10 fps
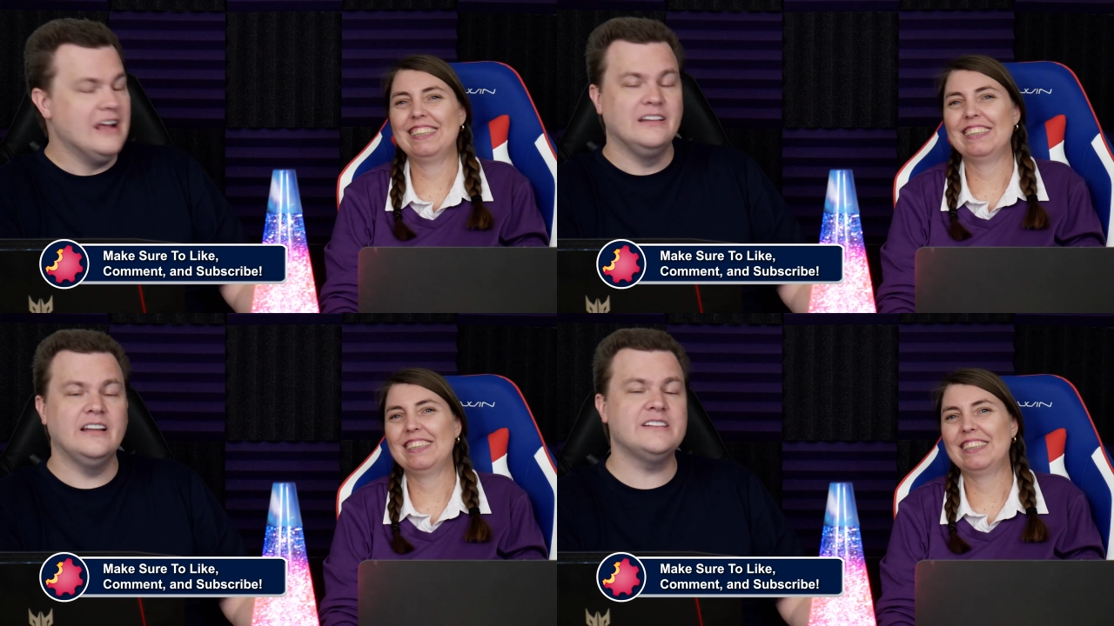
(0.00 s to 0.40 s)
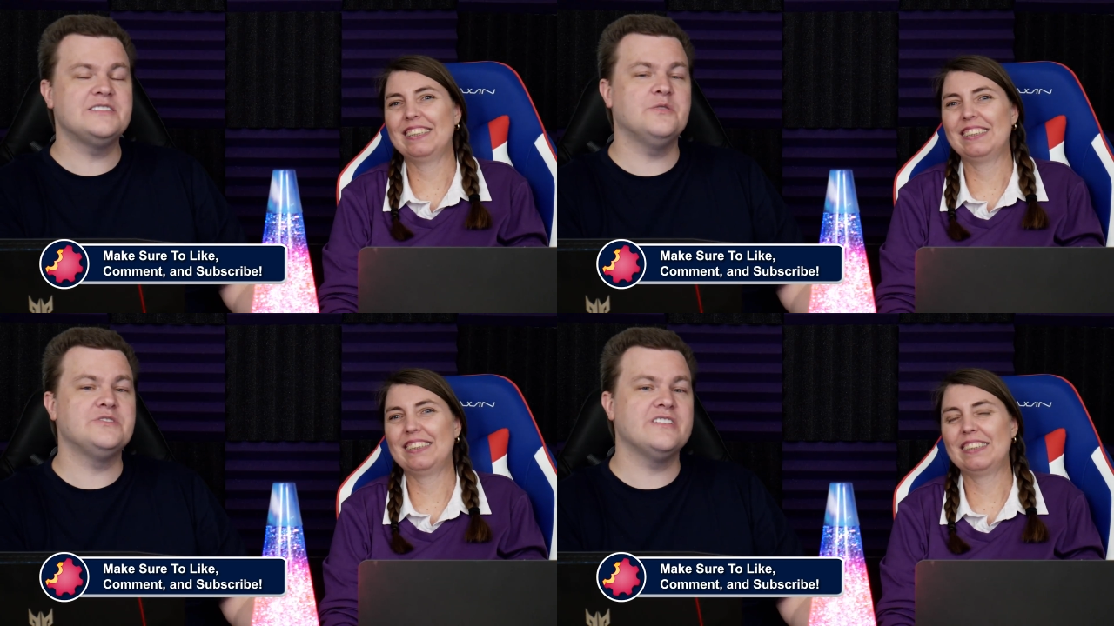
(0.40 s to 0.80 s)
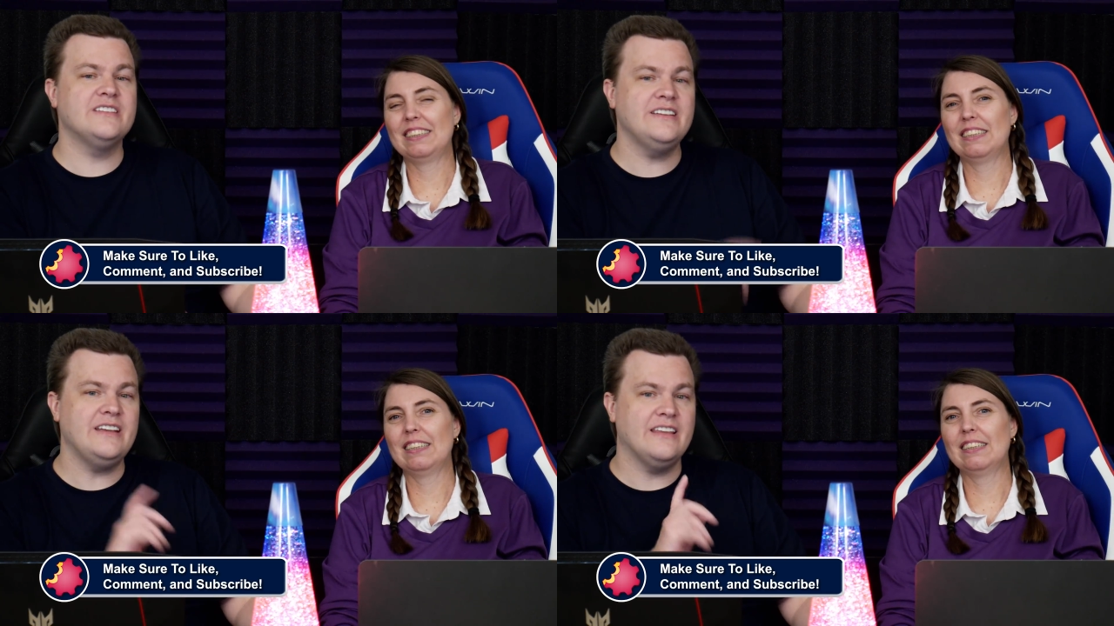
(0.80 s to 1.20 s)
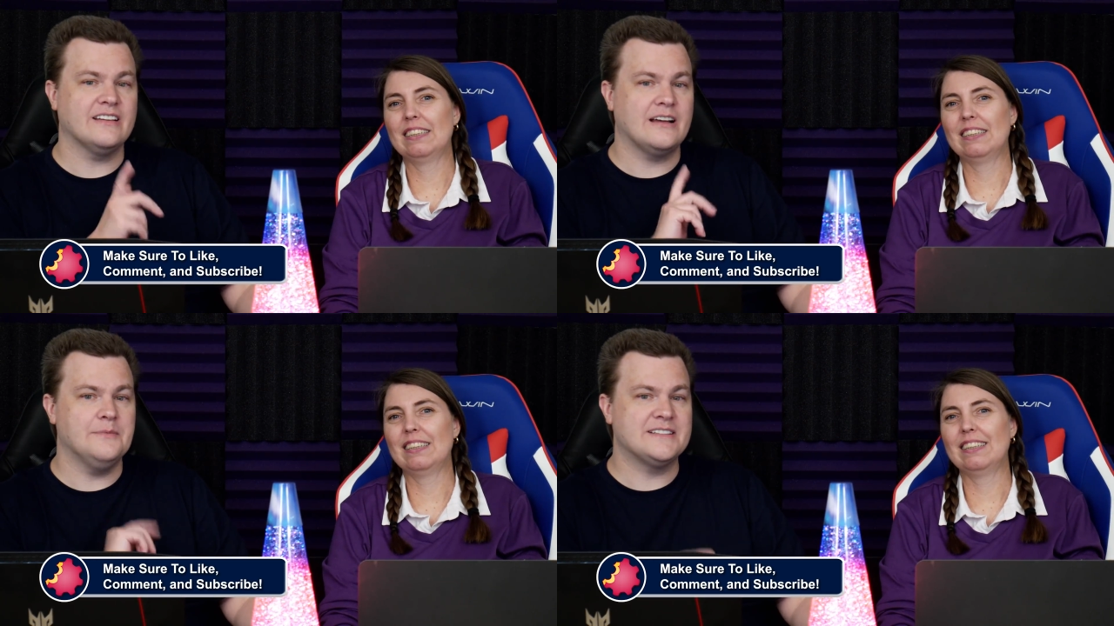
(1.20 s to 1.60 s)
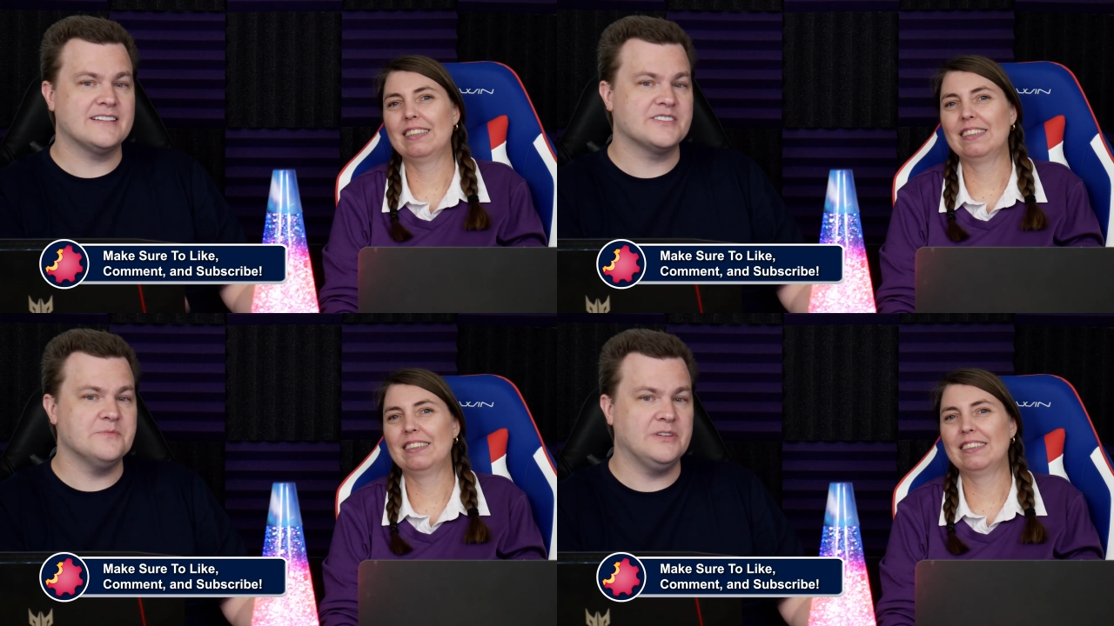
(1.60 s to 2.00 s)
Speaker 1: Let us know what you think in the comment
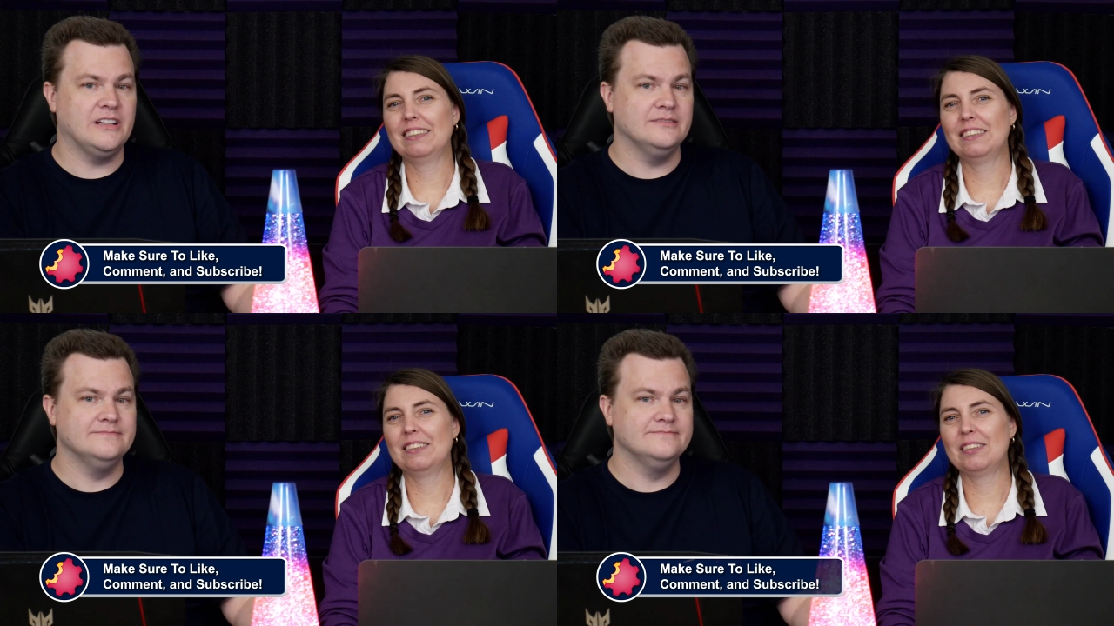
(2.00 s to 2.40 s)
section below.